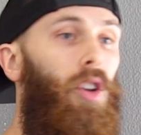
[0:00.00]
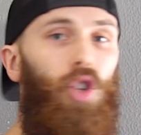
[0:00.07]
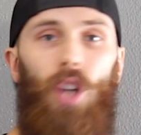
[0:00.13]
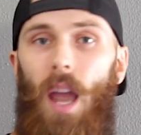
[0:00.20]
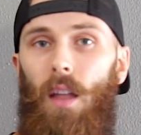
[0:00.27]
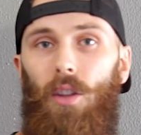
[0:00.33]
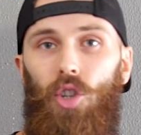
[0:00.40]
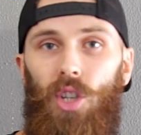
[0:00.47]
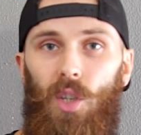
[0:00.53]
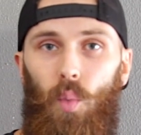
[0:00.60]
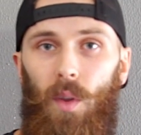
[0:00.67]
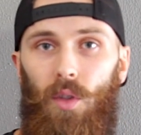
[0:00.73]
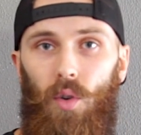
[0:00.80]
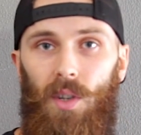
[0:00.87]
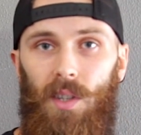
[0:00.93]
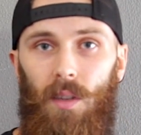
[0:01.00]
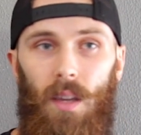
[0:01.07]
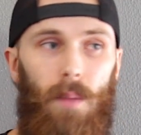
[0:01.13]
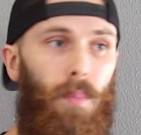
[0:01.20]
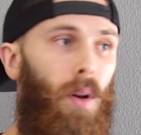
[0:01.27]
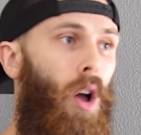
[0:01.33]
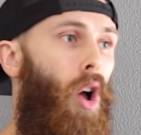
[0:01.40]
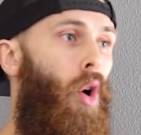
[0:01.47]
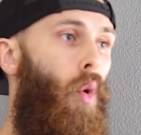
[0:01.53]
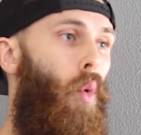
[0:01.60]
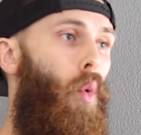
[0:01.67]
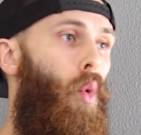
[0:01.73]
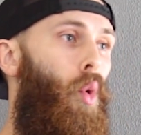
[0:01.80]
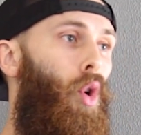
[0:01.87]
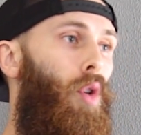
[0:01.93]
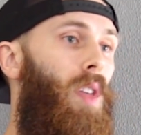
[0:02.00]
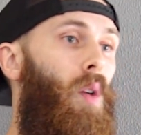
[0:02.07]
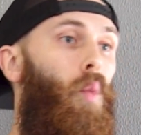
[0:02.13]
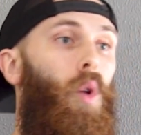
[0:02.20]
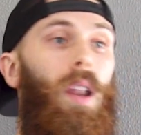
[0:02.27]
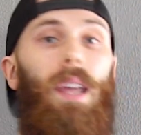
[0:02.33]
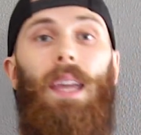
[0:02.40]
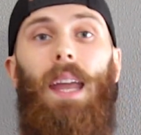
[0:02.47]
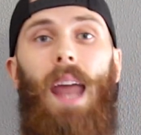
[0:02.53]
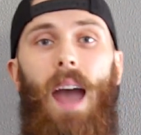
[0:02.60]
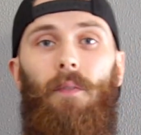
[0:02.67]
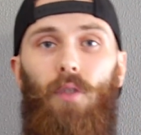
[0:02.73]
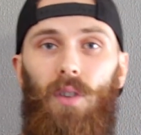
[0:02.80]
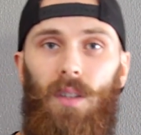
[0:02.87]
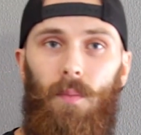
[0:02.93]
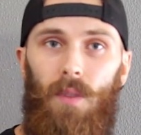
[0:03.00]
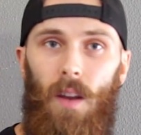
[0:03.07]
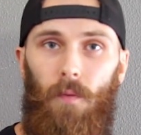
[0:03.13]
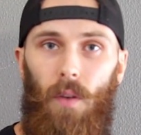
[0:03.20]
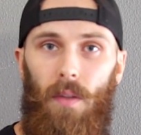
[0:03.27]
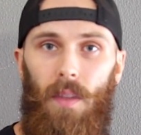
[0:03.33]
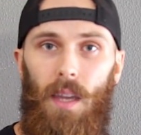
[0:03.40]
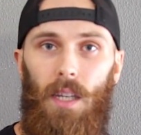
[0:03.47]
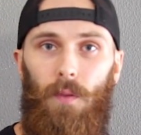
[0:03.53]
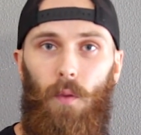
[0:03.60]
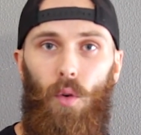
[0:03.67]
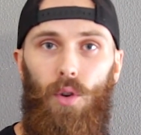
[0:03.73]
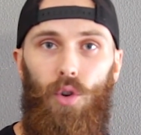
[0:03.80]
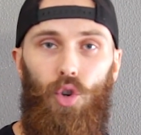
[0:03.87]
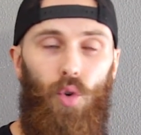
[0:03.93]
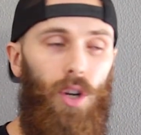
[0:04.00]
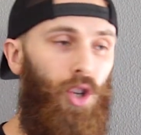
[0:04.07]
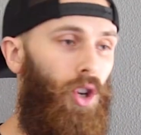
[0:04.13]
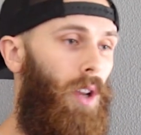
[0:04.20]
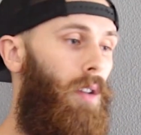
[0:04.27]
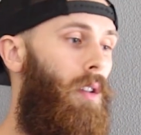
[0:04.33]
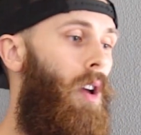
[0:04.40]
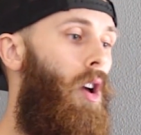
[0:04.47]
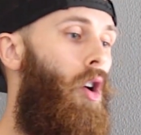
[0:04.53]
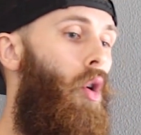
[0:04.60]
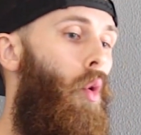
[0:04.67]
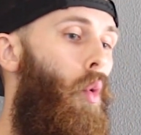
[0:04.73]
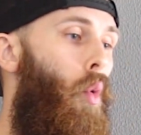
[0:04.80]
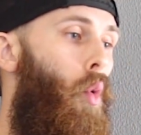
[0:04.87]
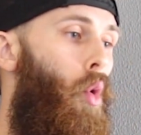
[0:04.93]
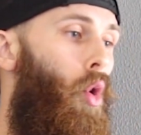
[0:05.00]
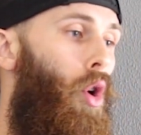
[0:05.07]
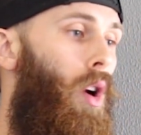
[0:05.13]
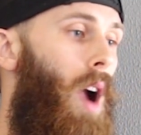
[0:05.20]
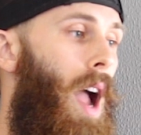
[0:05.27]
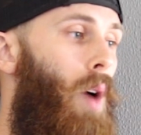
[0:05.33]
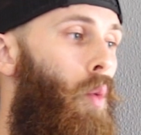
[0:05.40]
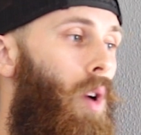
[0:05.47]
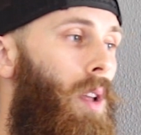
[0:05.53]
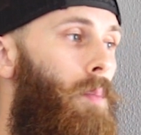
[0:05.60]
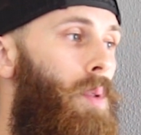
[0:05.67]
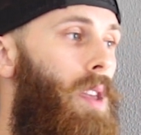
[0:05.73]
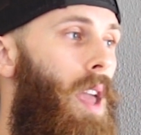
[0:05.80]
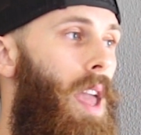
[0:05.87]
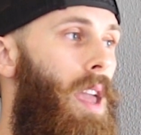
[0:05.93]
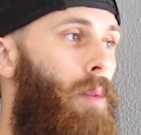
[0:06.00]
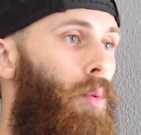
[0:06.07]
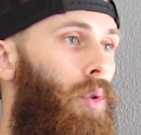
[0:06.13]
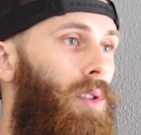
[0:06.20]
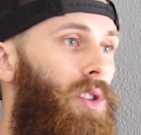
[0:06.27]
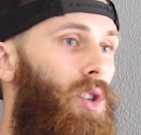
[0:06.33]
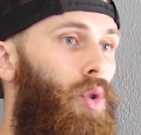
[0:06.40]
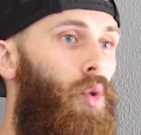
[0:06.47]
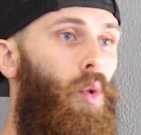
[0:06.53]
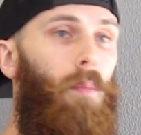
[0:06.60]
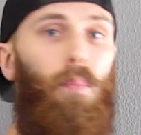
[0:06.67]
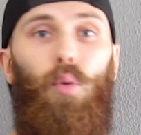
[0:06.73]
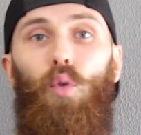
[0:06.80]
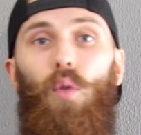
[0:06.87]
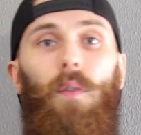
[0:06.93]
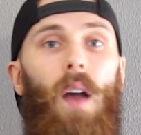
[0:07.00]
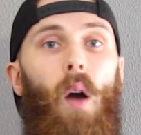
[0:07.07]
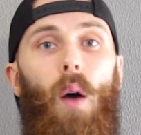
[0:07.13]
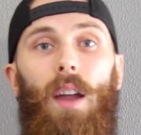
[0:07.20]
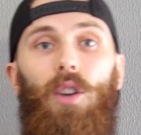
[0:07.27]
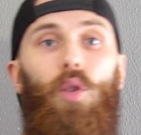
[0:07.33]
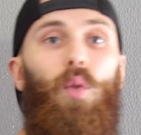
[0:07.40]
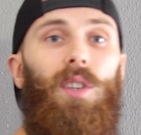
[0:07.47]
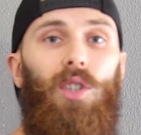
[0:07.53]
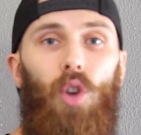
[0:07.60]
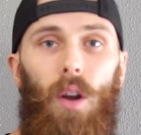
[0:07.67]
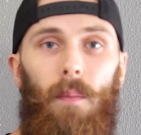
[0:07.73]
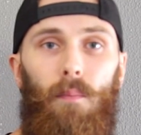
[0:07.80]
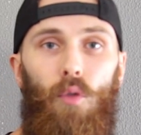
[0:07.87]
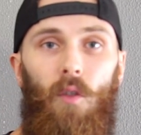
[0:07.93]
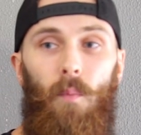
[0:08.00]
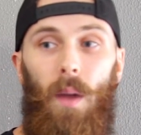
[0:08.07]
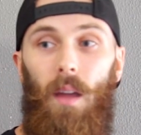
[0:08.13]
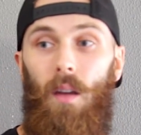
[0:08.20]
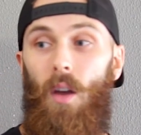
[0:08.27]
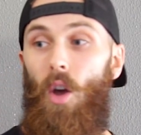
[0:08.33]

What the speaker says: challenges with their sleep, or they want to get after some different things for nutrition, or I want to be able to improve how I do a certain movement.